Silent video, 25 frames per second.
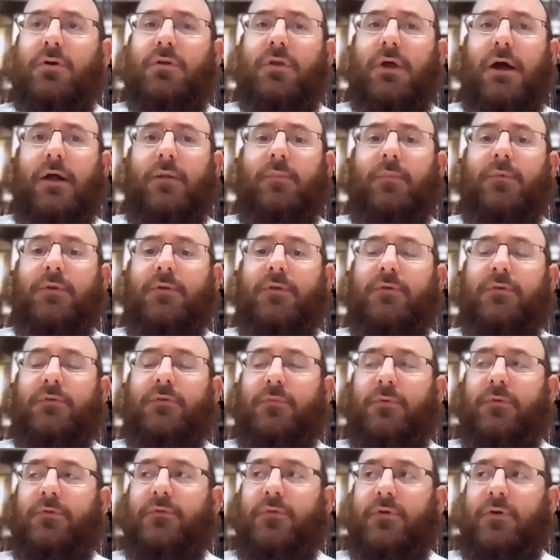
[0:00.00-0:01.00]
Oh, Talmud
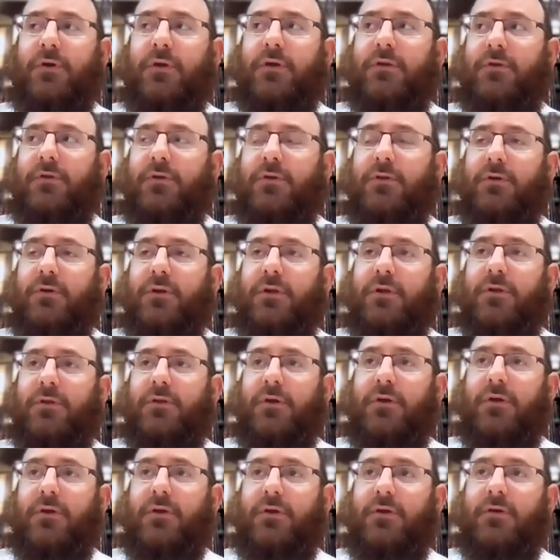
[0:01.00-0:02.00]
is referring to learning
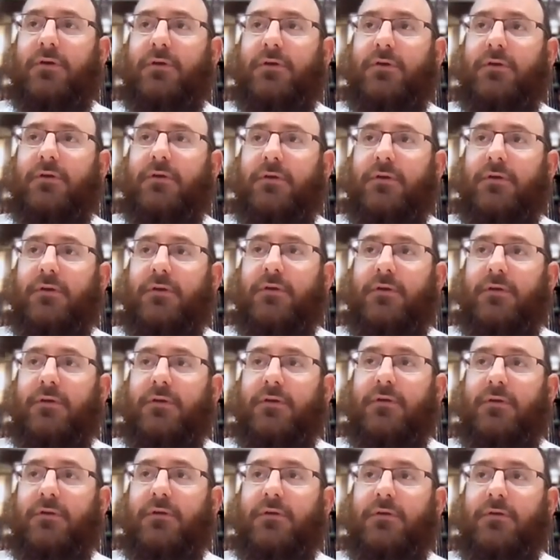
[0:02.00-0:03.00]
Torah.
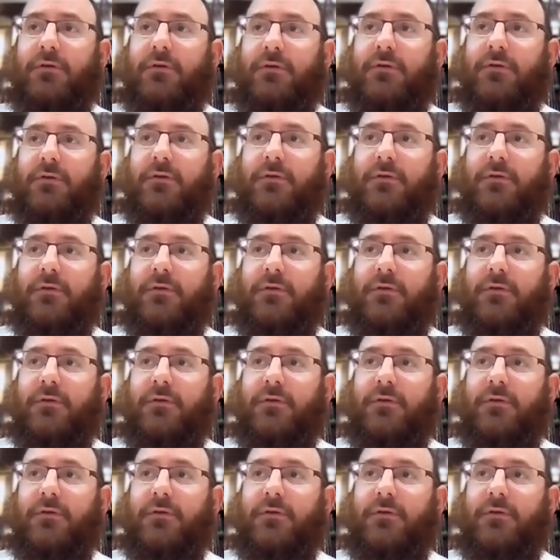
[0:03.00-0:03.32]
Okay.